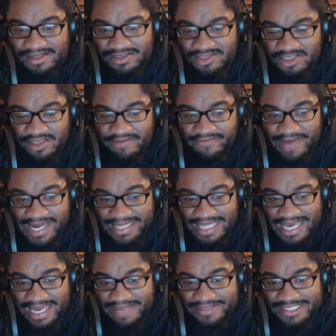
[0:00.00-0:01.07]
So the fact
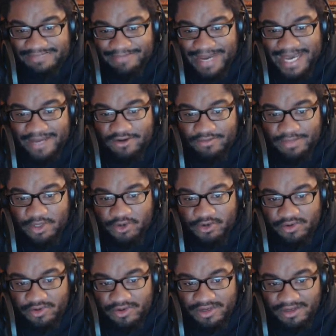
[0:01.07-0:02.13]
that in this battle
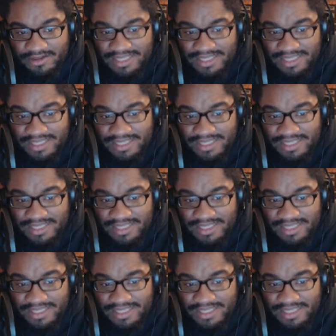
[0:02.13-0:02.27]
mode